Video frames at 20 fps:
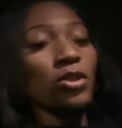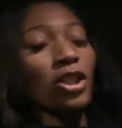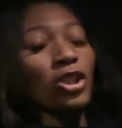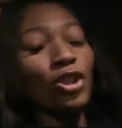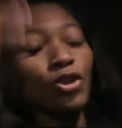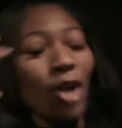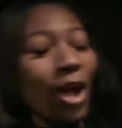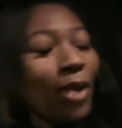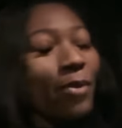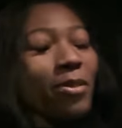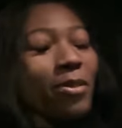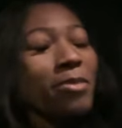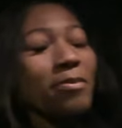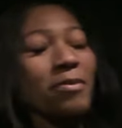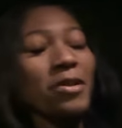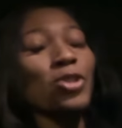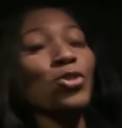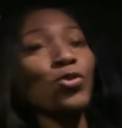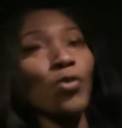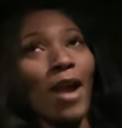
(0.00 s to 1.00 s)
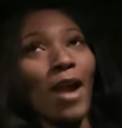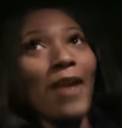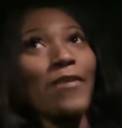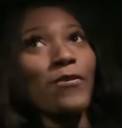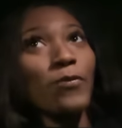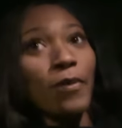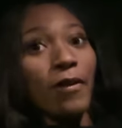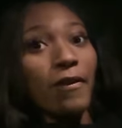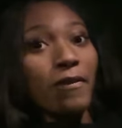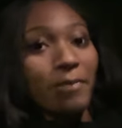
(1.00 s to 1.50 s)
a
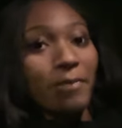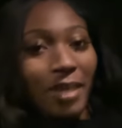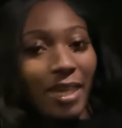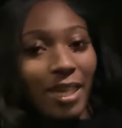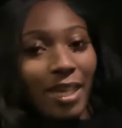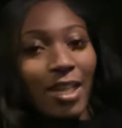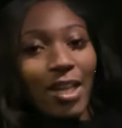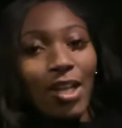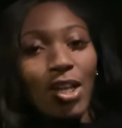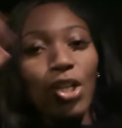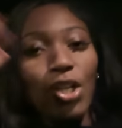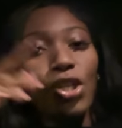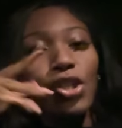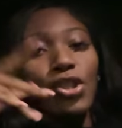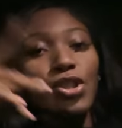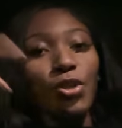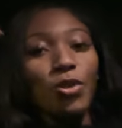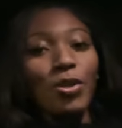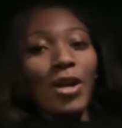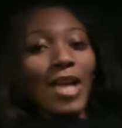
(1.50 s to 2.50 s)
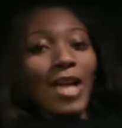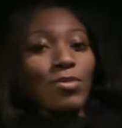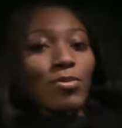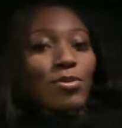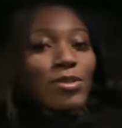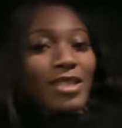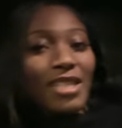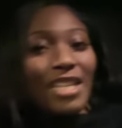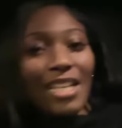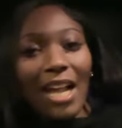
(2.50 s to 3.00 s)
drive with me. So you guys will
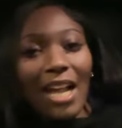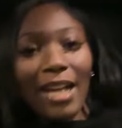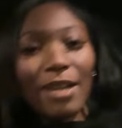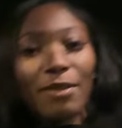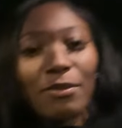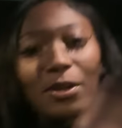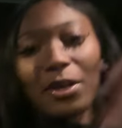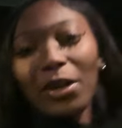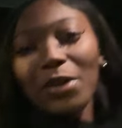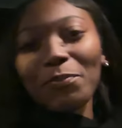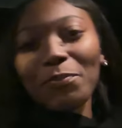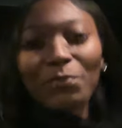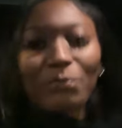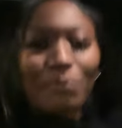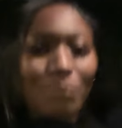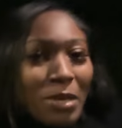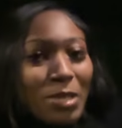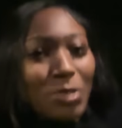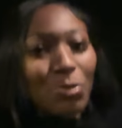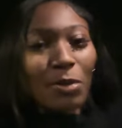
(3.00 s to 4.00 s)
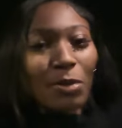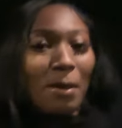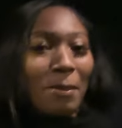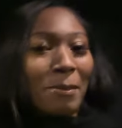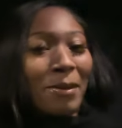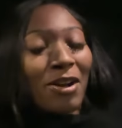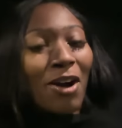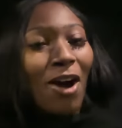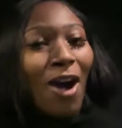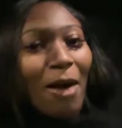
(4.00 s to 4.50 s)
see, like, me talking about
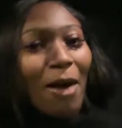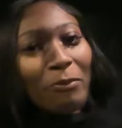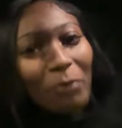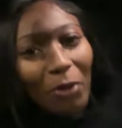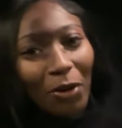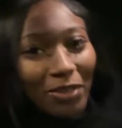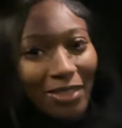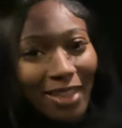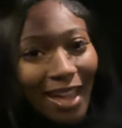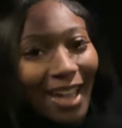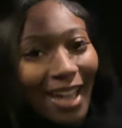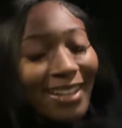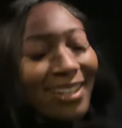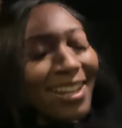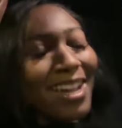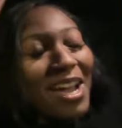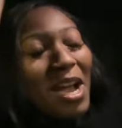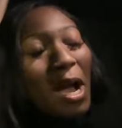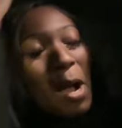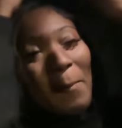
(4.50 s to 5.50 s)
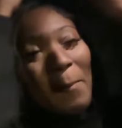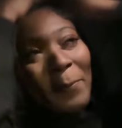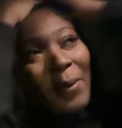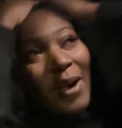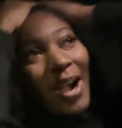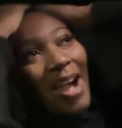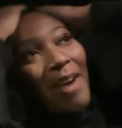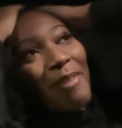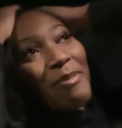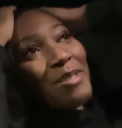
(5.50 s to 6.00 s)
my car more then. But
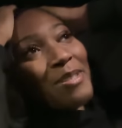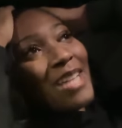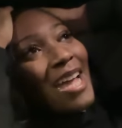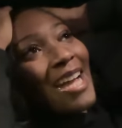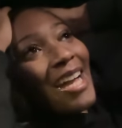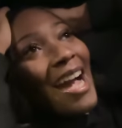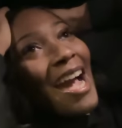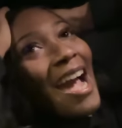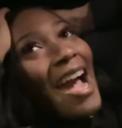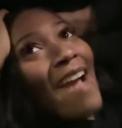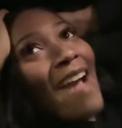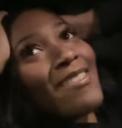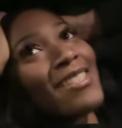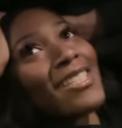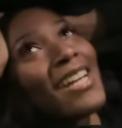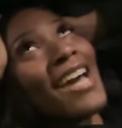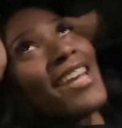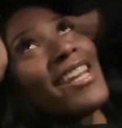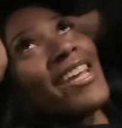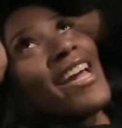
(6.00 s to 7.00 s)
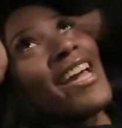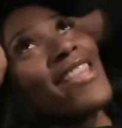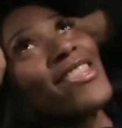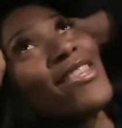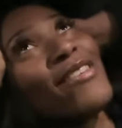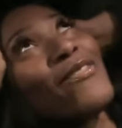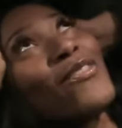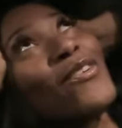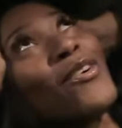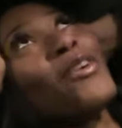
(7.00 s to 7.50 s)
I was like, I have to kind of end
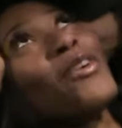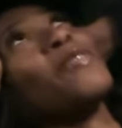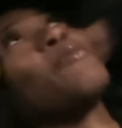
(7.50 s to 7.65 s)
the vlog